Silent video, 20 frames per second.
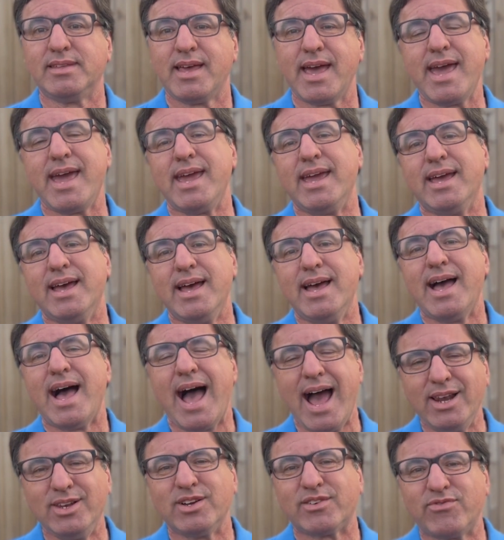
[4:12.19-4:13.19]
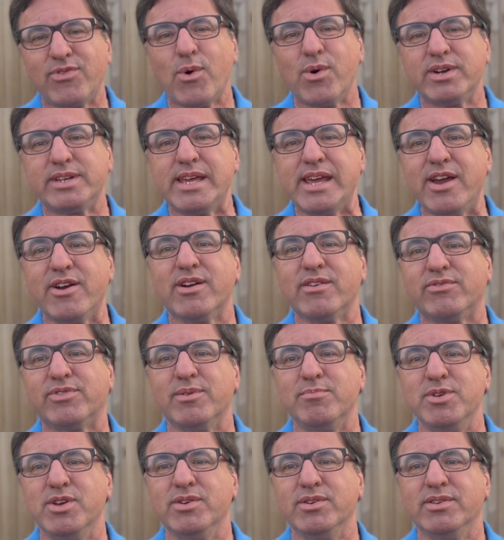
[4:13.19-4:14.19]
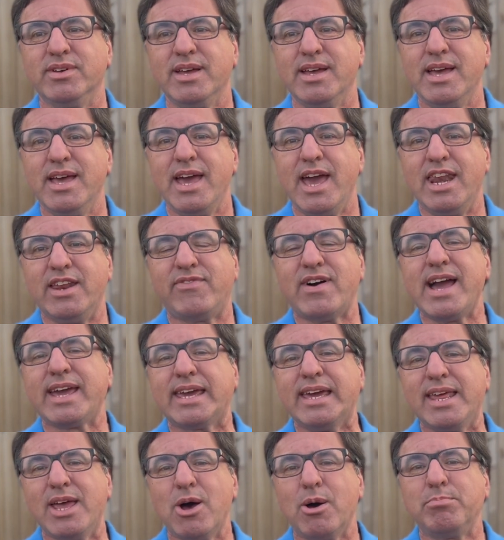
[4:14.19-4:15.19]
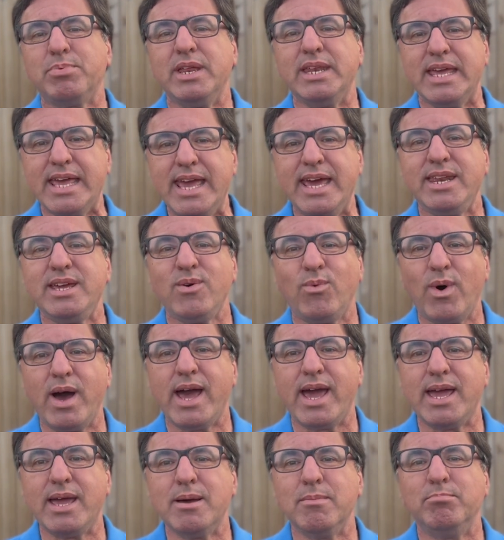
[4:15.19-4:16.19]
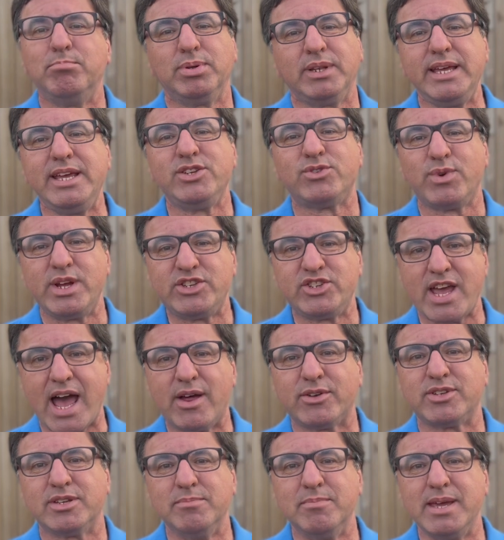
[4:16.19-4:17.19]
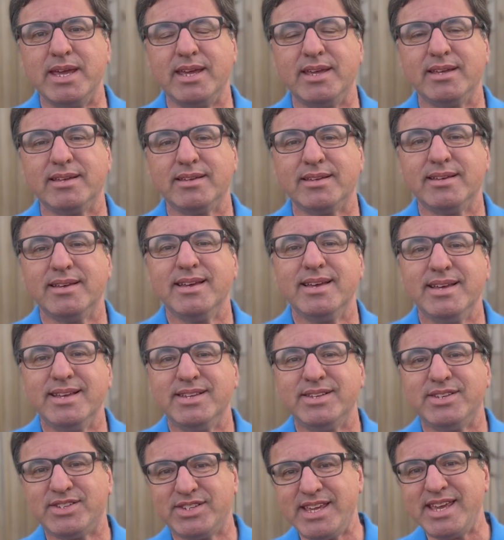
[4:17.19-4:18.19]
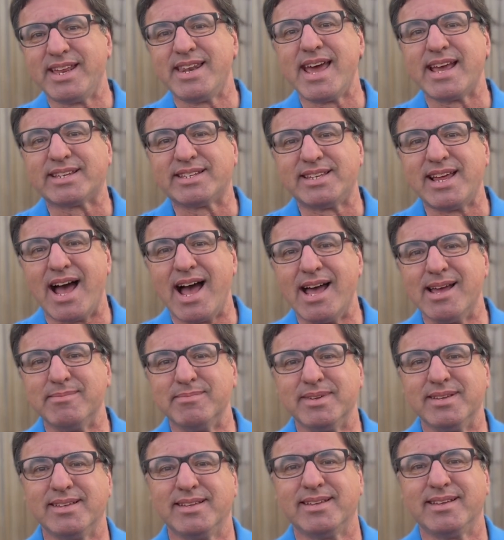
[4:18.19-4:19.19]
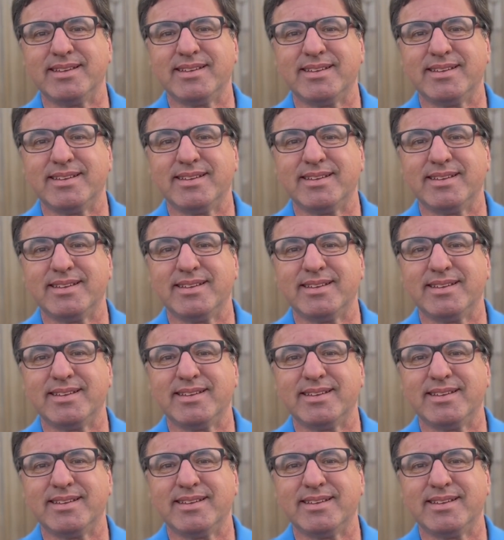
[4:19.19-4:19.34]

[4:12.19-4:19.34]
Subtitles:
Hey, I look forward to hearing from you. And if I can help in any way, please reach out to me. See you next time.